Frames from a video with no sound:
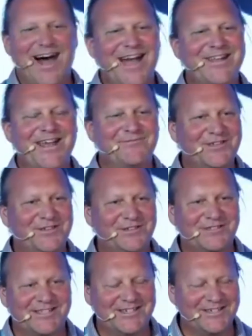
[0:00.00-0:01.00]
I never
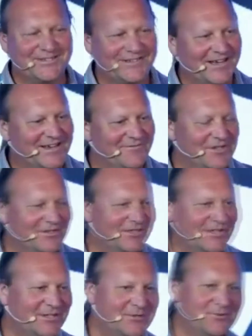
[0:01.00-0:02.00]
use
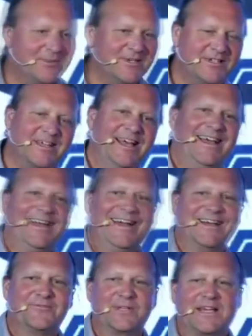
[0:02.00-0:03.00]
the U word.
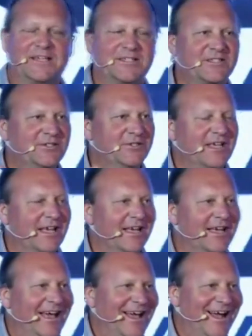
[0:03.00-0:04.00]
I don't want to get sued here.